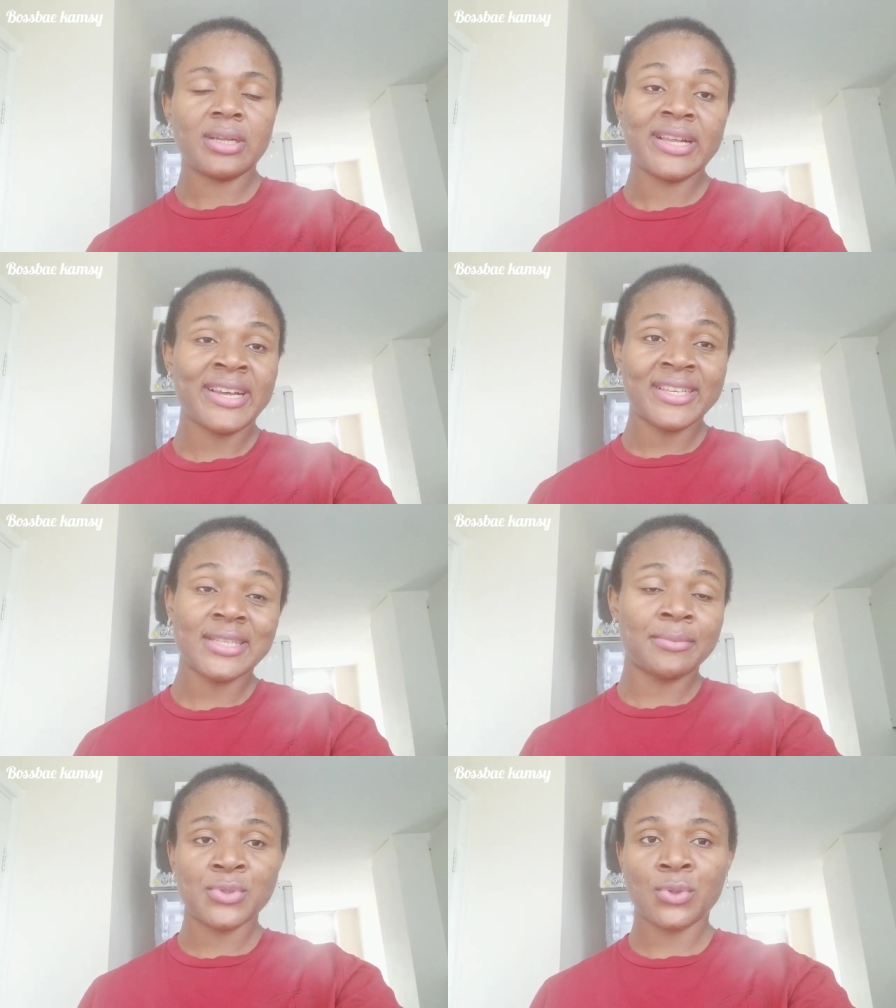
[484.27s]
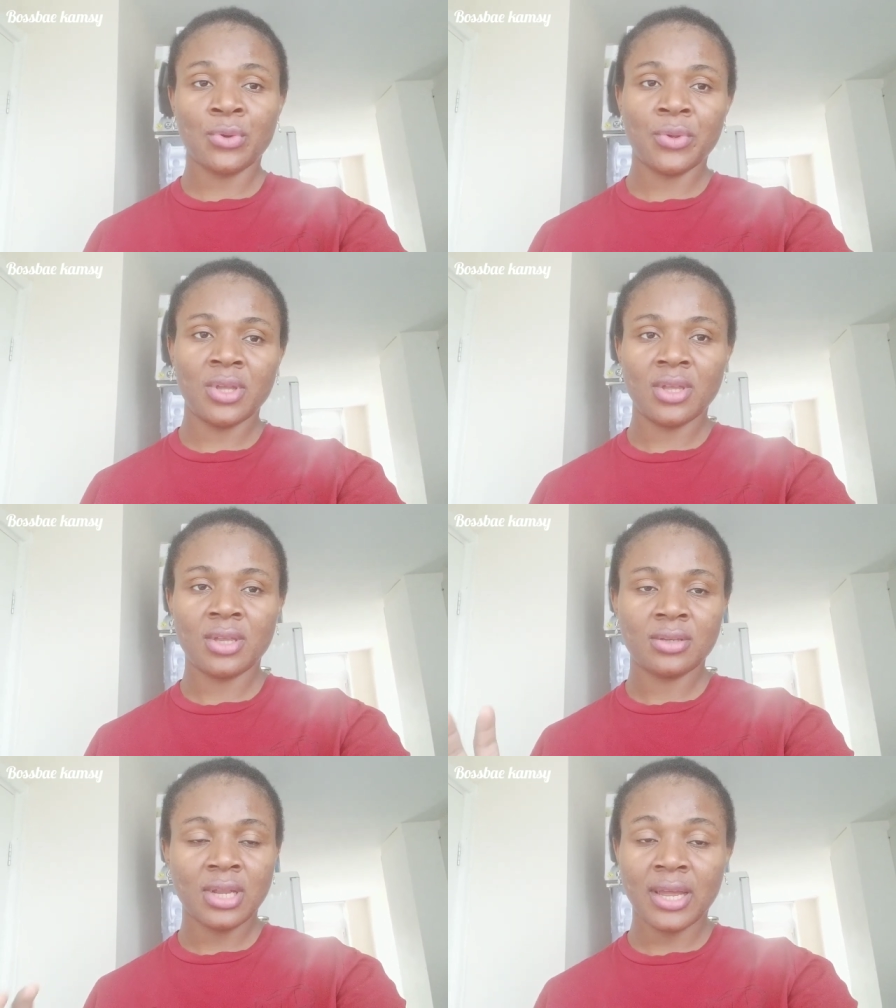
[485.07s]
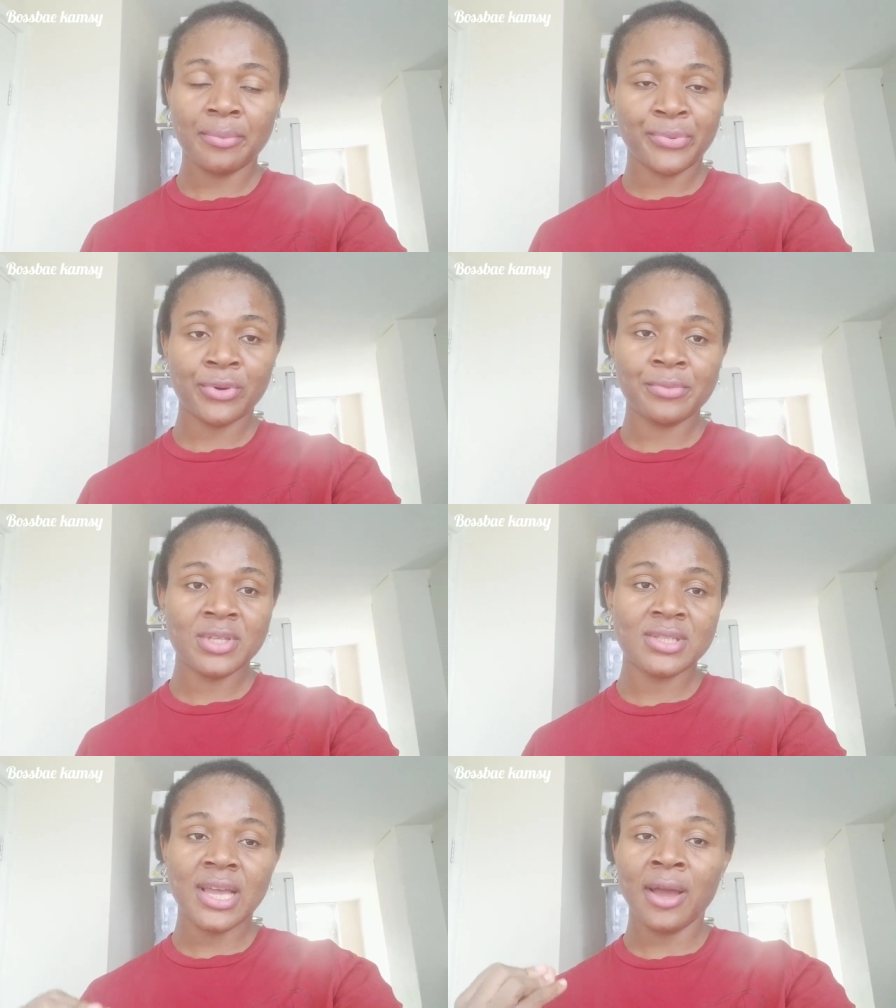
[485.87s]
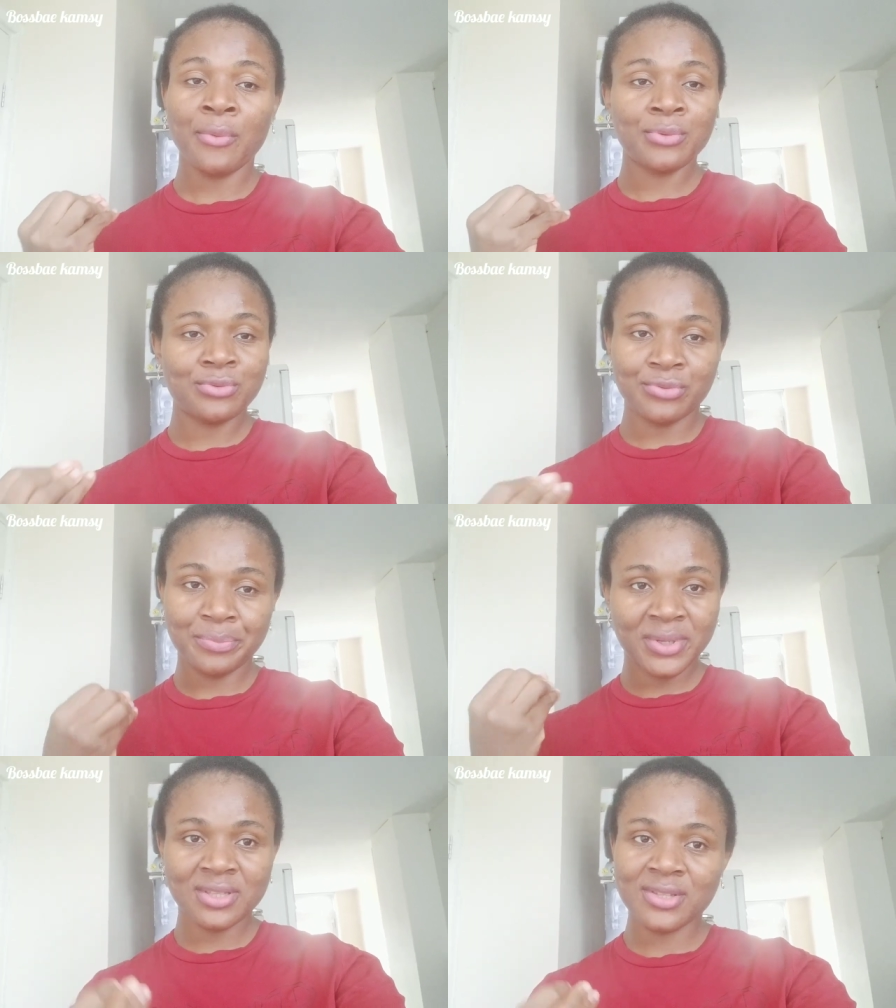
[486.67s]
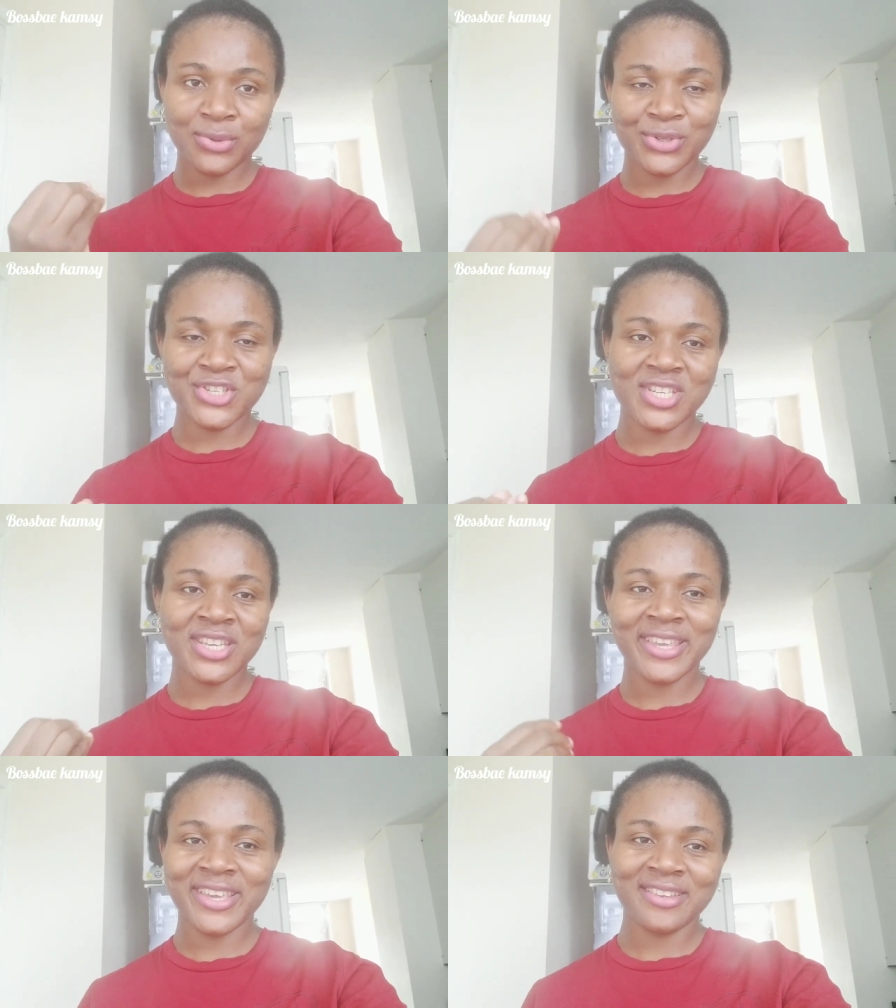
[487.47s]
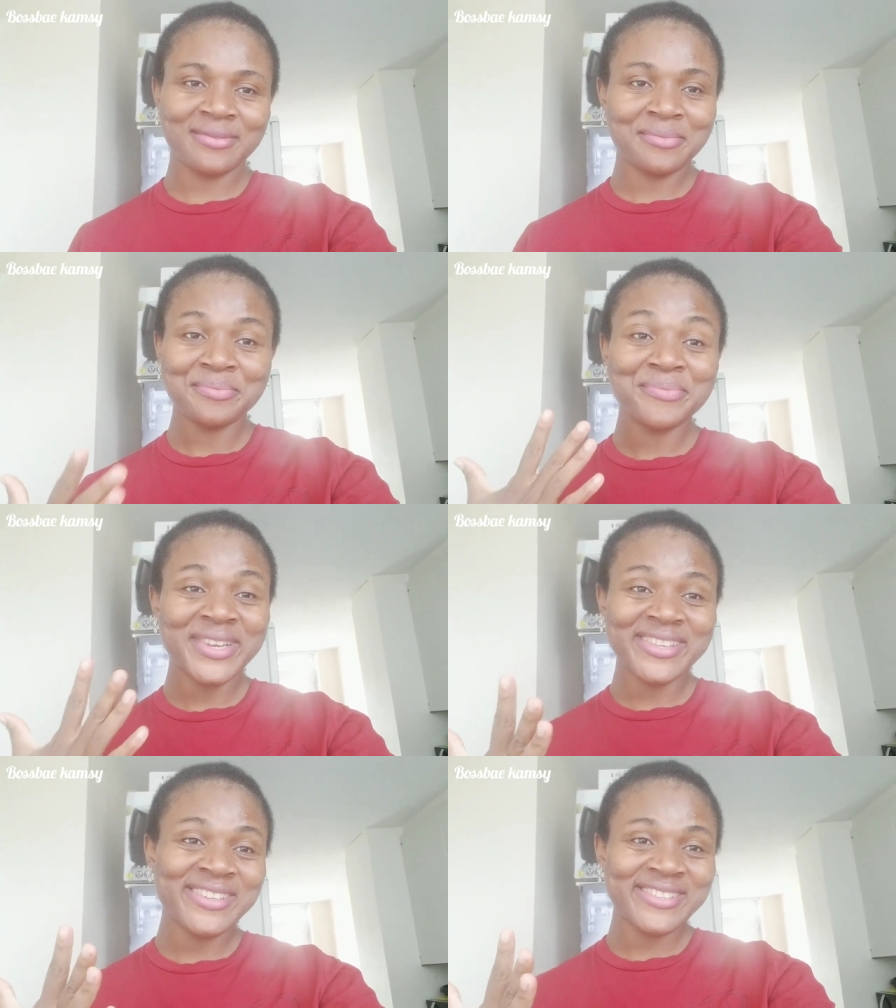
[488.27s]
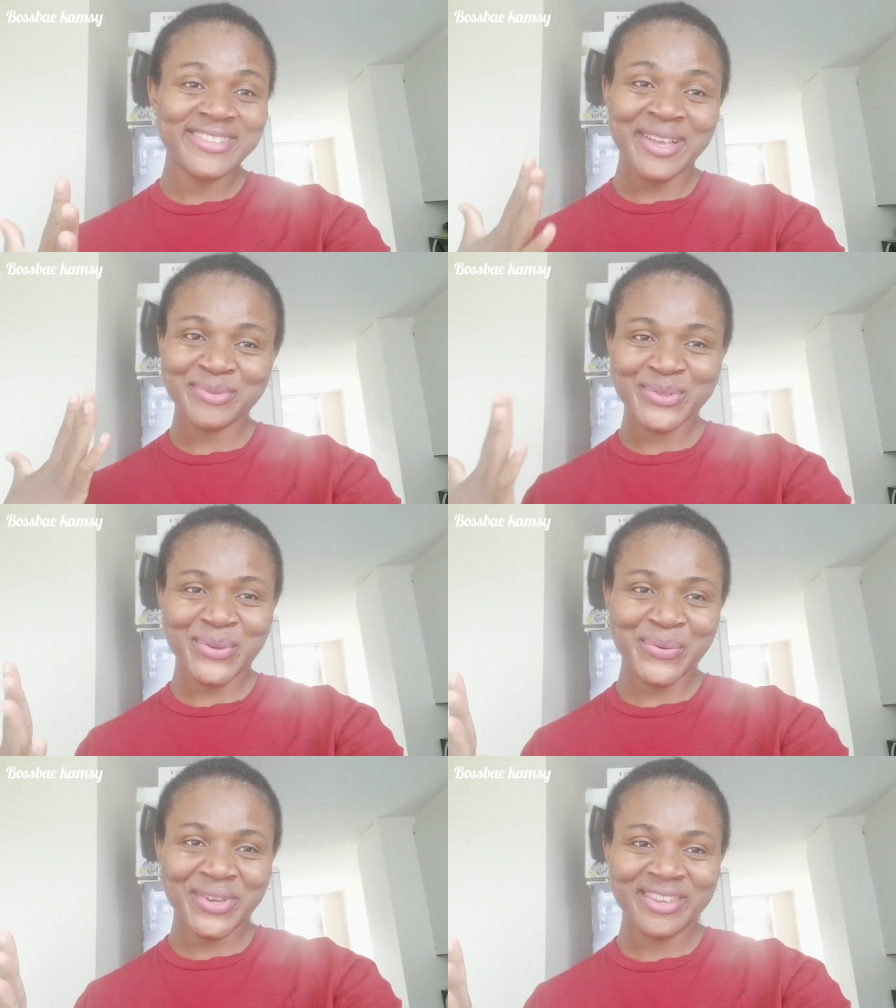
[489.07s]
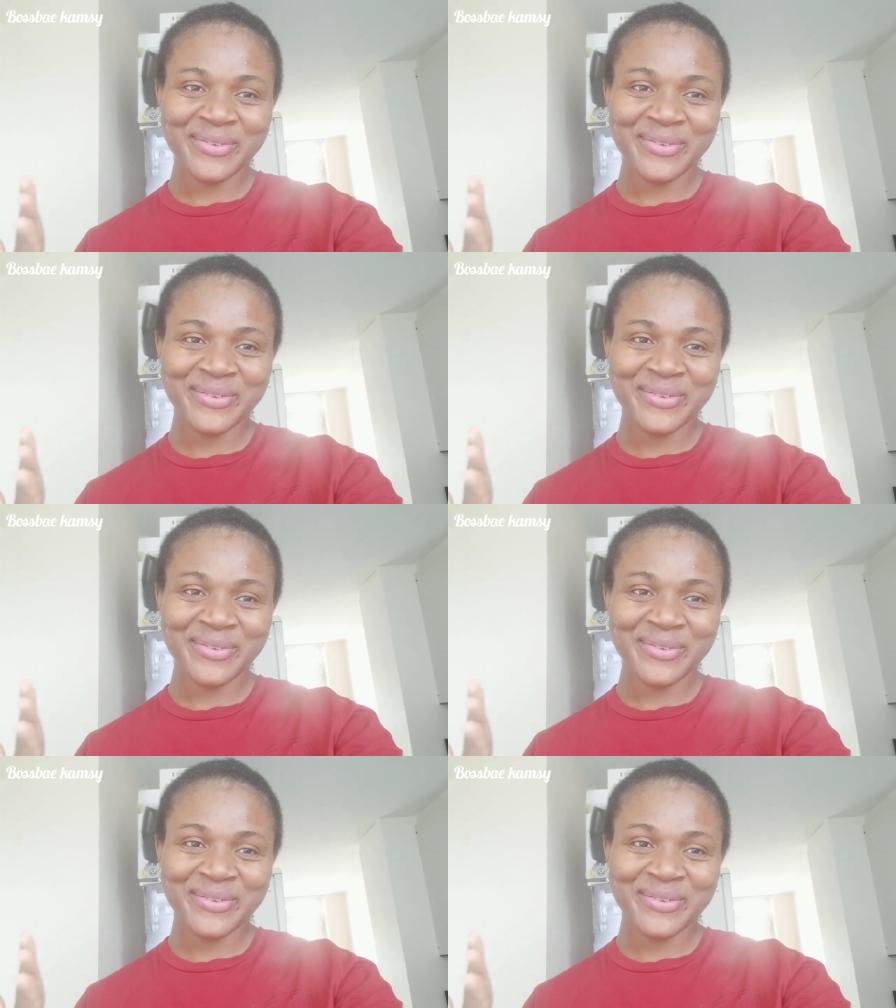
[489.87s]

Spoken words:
Guys, I'm sorry. Promise I won't repeat such again. Please, I'm sorry.